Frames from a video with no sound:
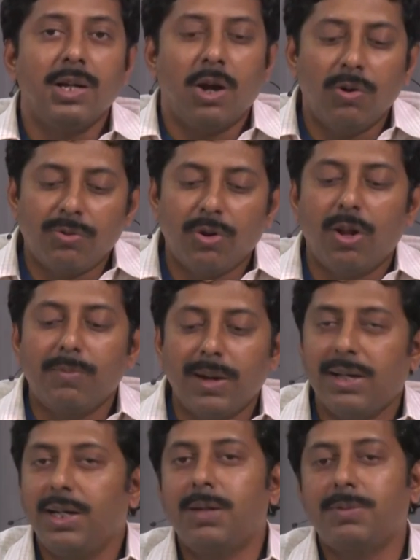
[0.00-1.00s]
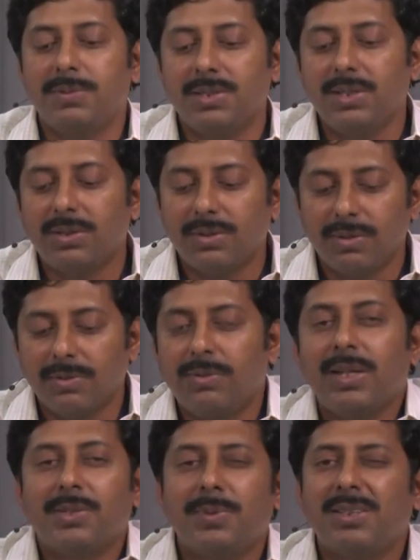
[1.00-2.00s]
However, for all practical purposes,
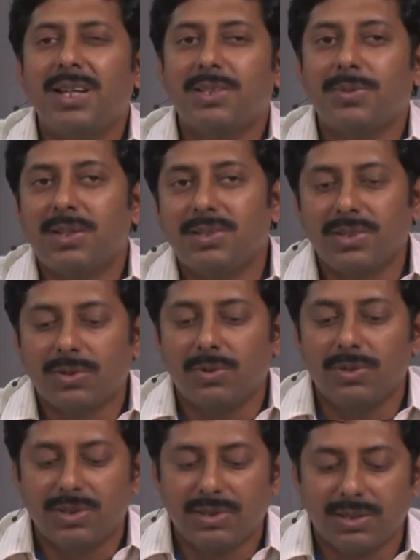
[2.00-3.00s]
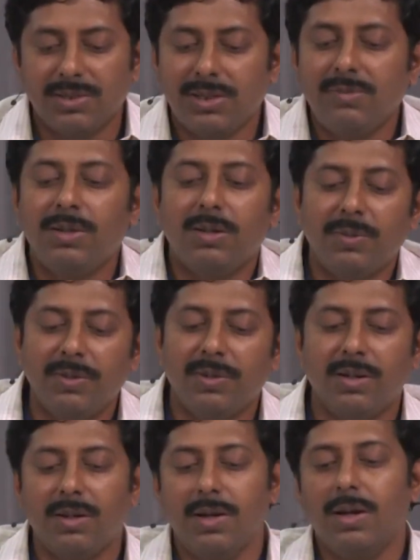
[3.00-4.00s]
especially as far as this course is concerned, we
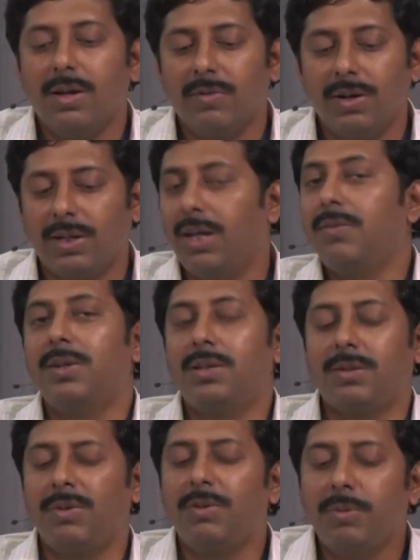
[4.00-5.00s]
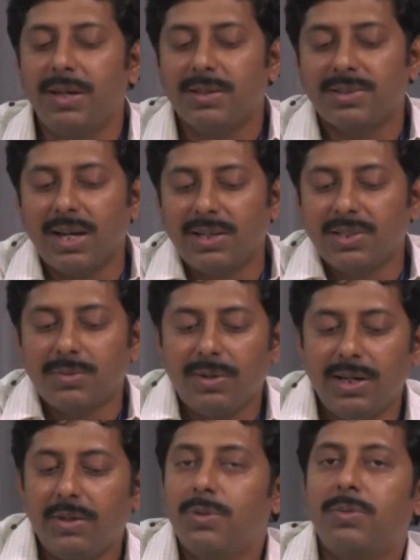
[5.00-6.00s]
will be
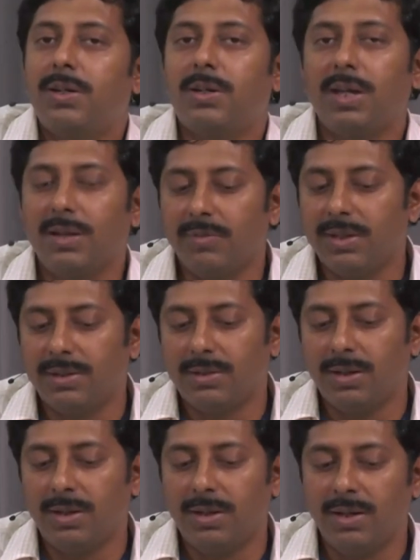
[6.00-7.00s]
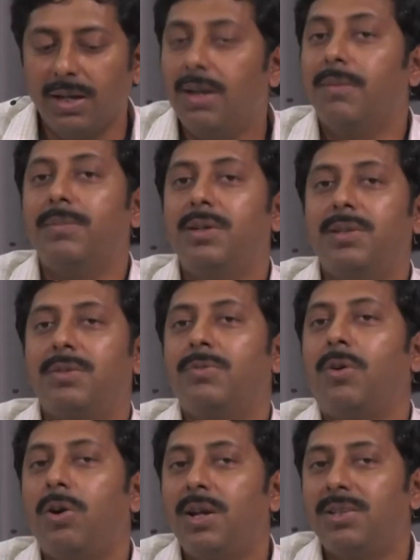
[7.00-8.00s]
satisfied to working with real numbers,
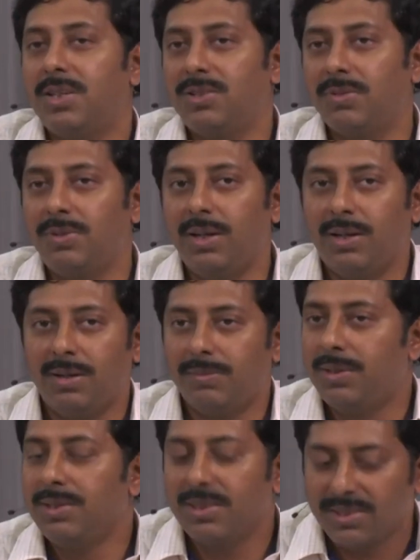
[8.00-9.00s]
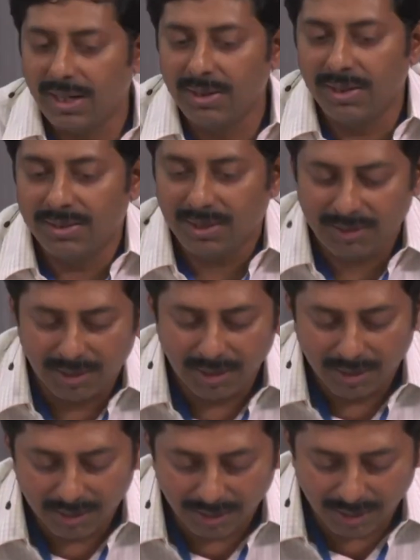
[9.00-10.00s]
ordered sets of real numbers, and scalars as
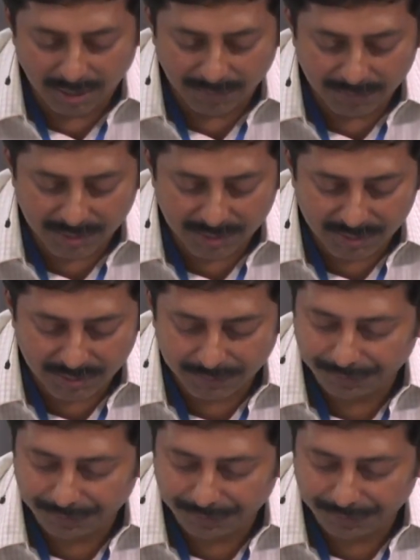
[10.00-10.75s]
real numbers.